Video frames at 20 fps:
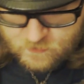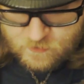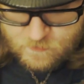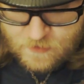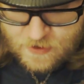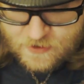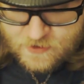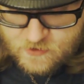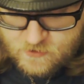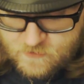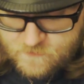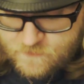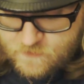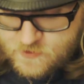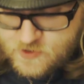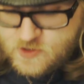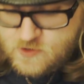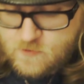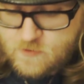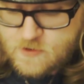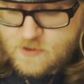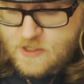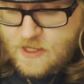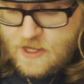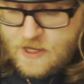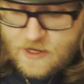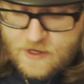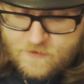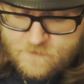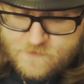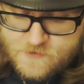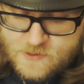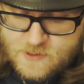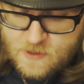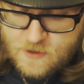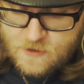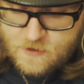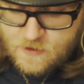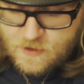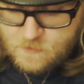the remainder of their short
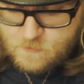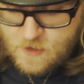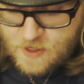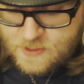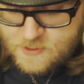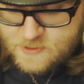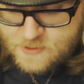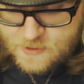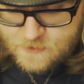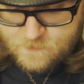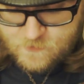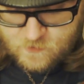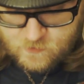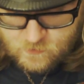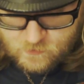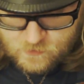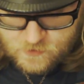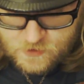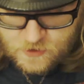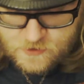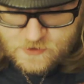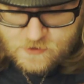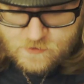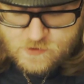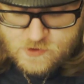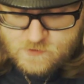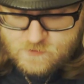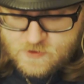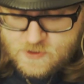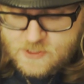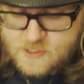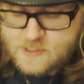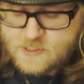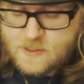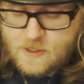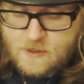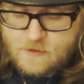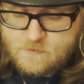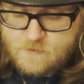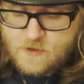lives. It may seem cruel and unusual to
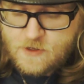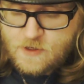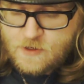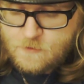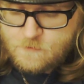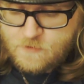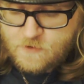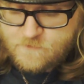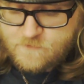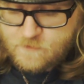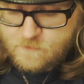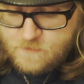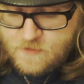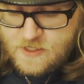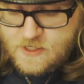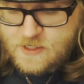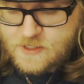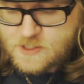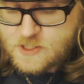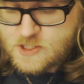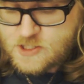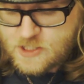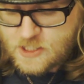some, but for me, it's